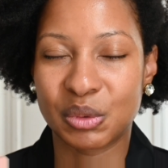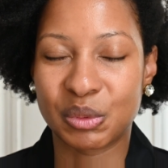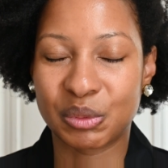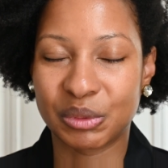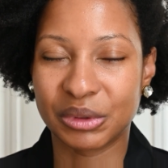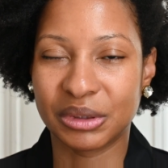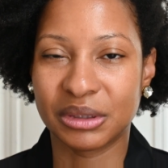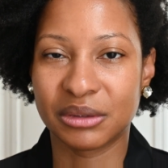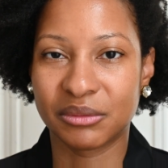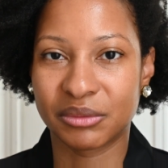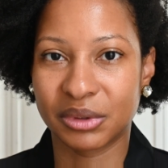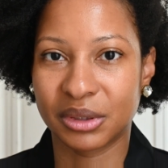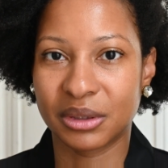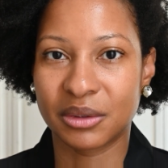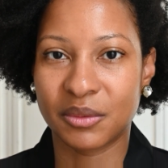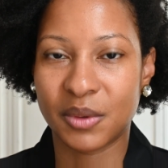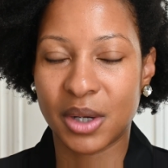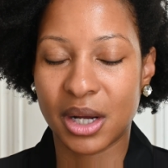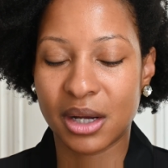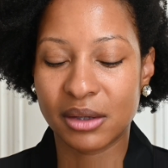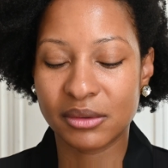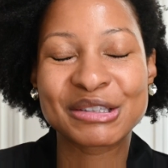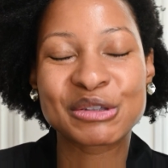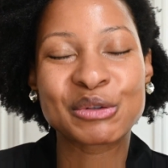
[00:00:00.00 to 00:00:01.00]
really, really
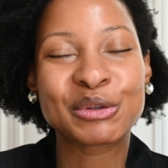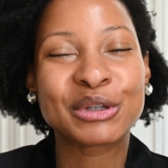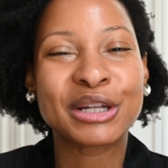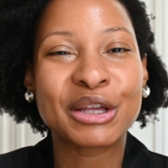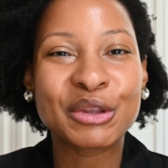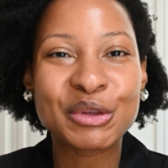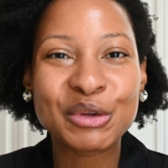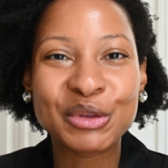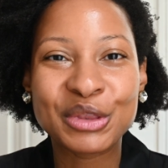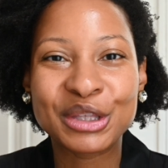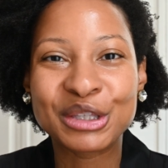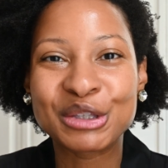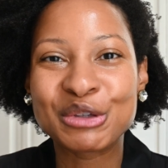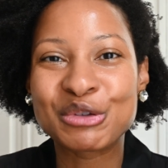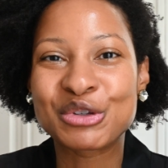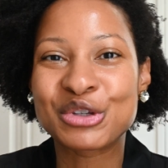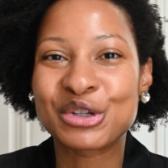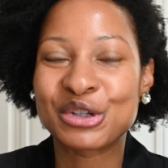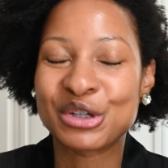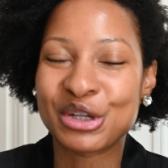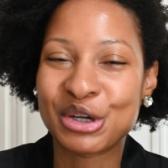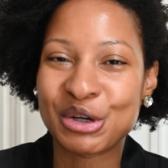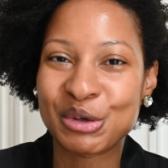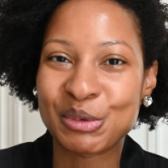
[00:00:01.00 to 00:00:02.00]
well. So another thing you
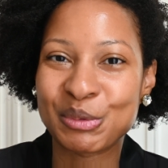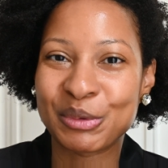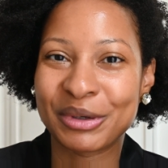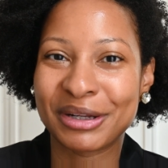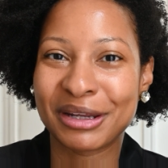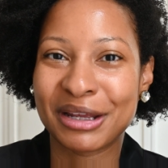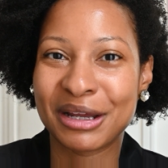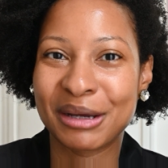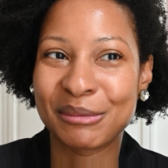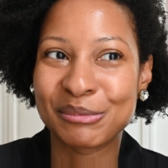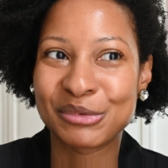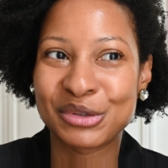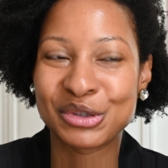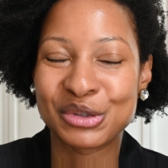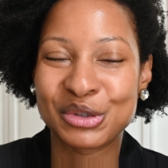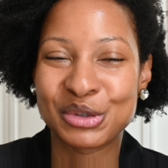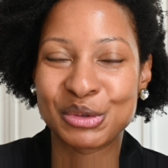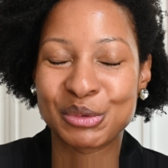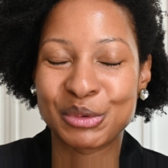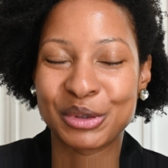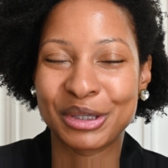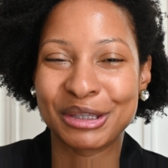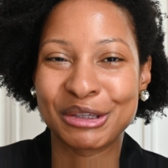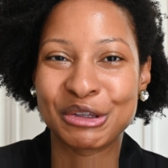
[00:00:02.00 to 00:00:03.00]
should know when it comes to
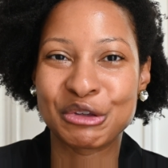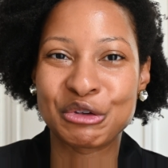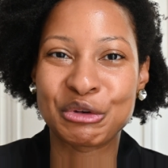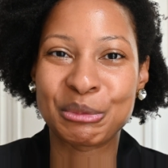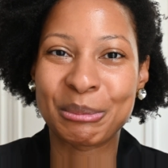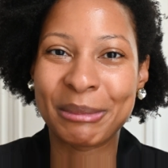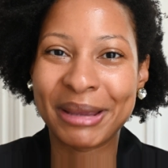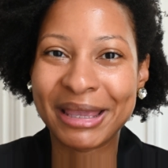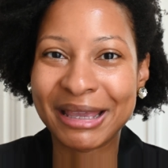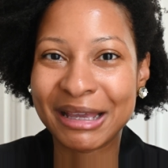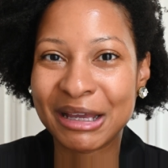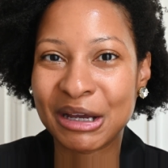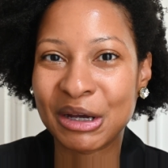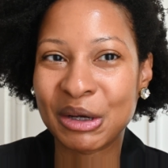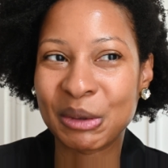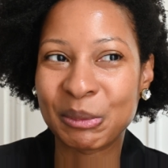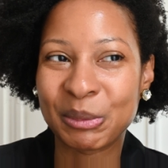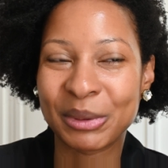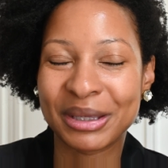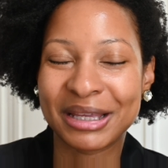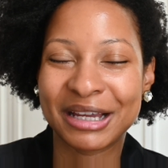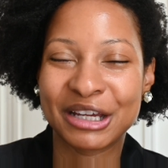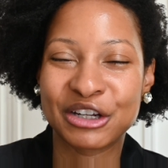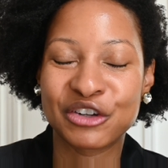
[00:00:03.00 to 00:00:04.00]
doing your makeup
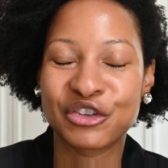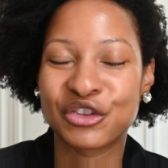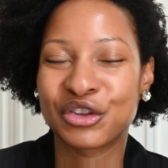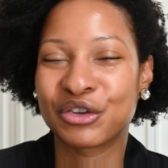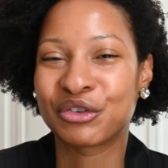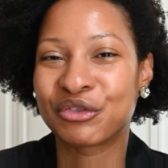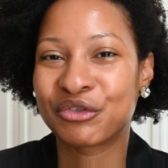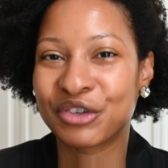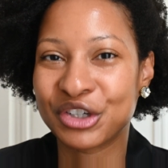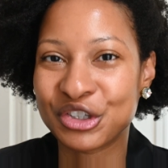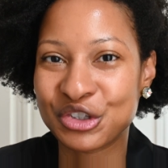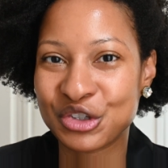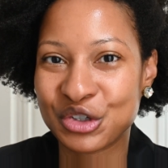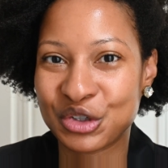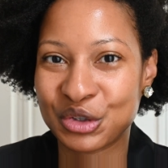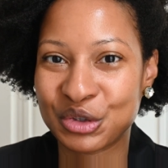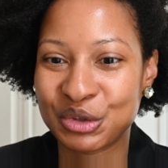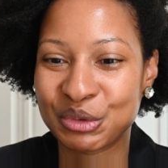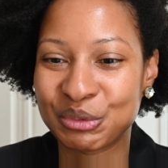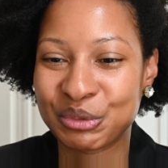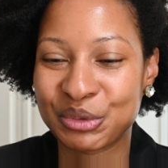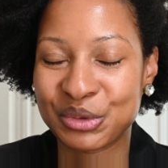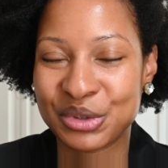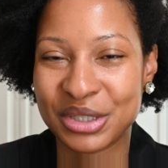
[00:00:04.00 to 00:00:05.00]
and kind of the French
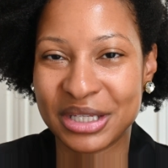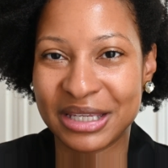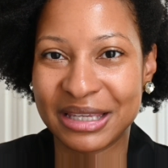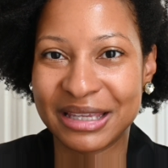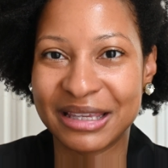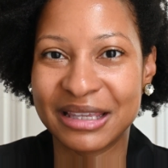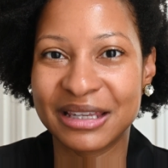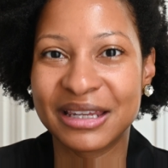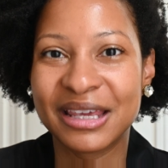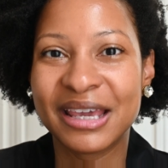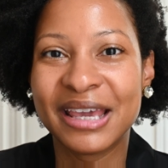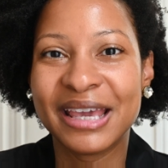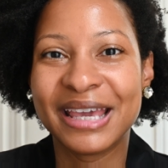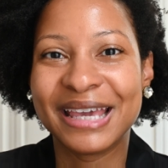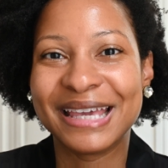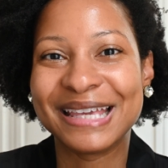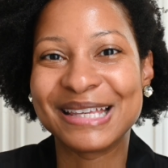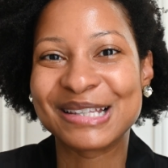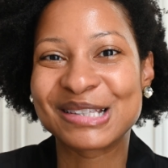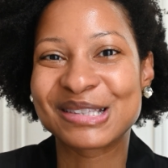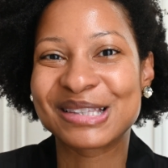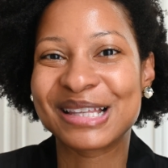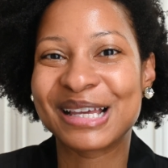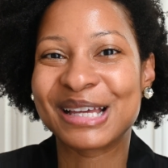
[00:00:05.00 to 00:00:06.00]
girl routine
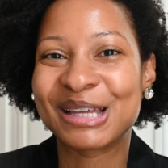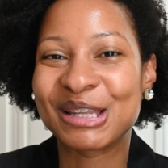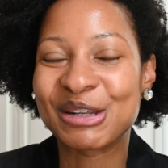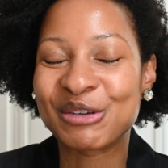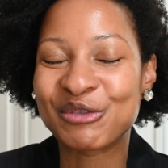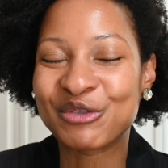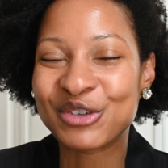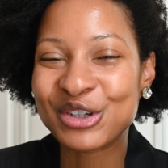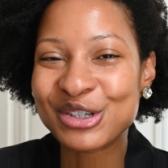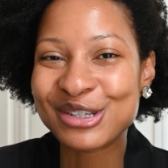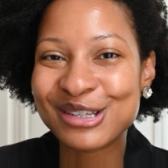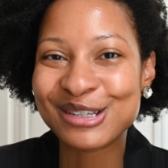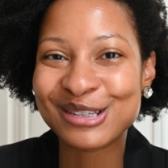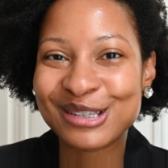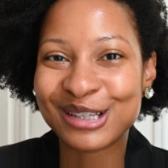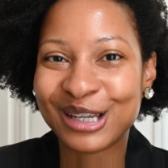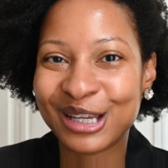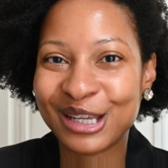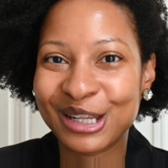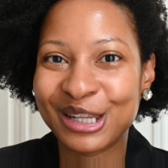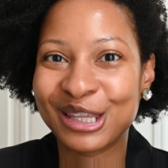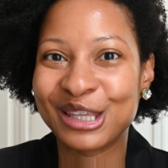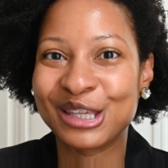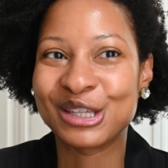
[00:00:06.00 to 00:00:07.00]
is that French
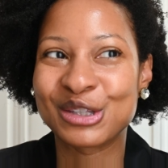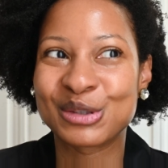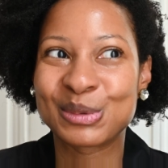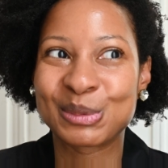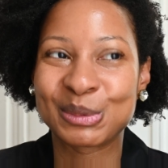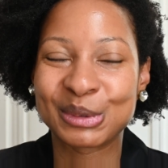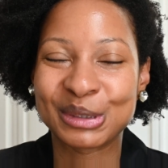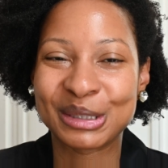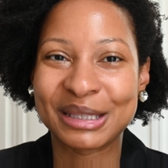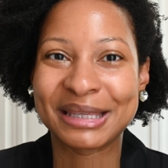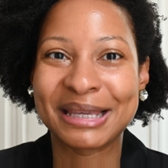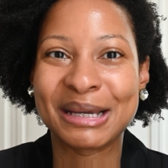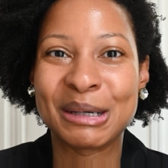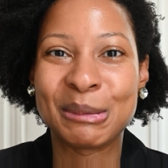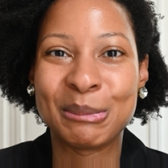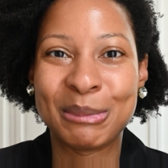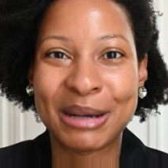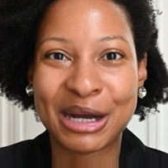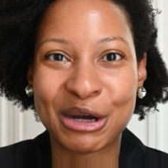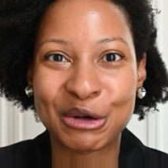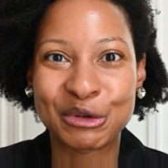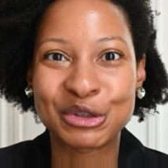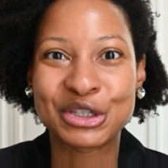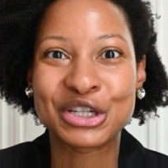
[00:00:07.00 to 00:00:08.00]
society is really
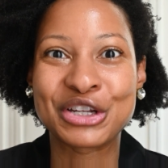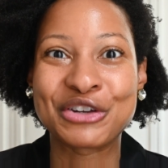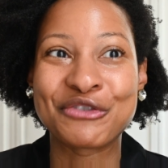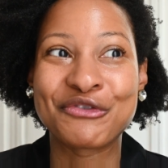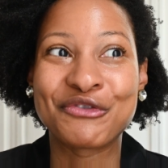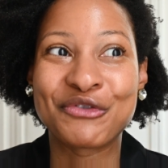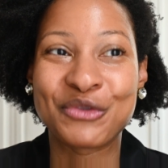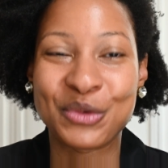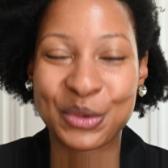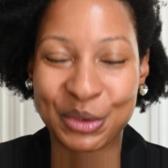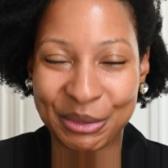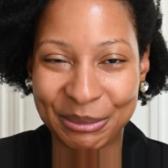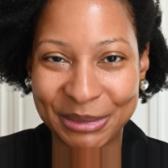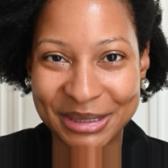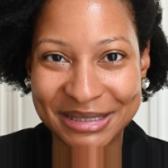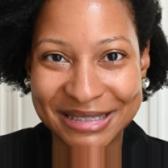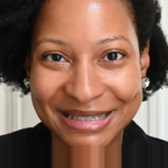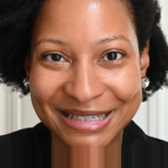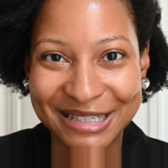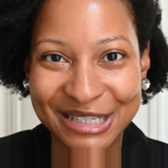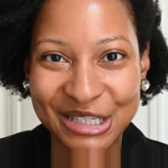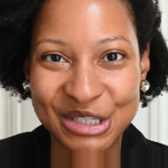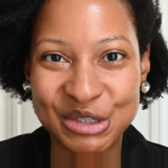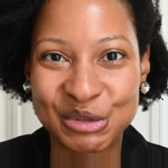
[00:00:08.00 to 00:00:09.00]
about
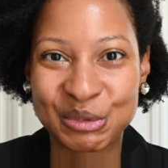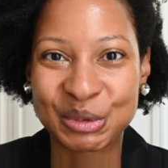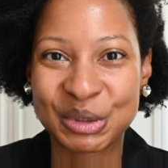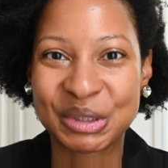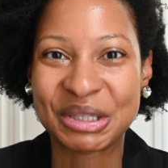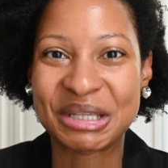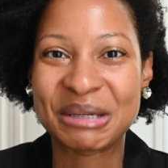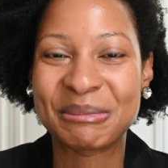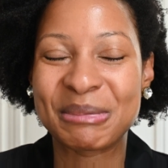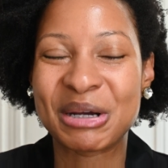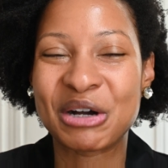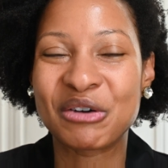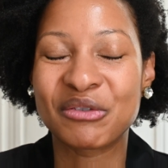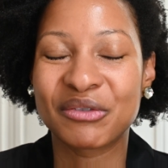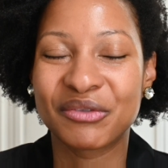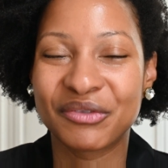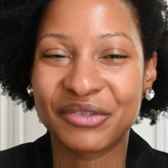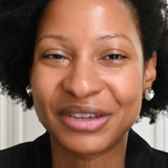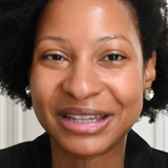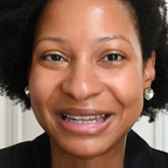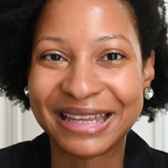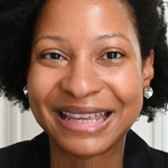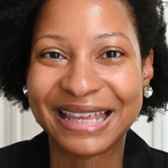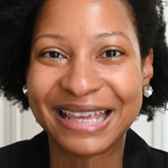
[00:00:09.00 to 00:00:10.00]
conformity. It's really about
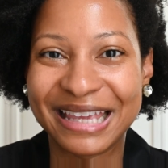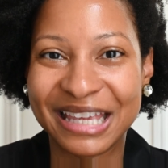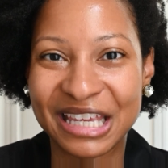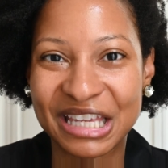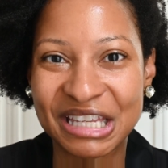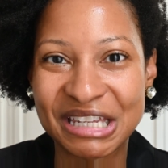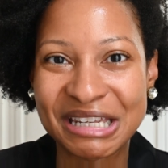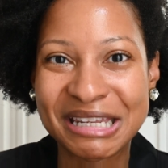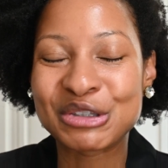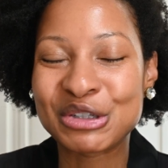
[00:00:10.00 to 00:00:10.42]
fitting in.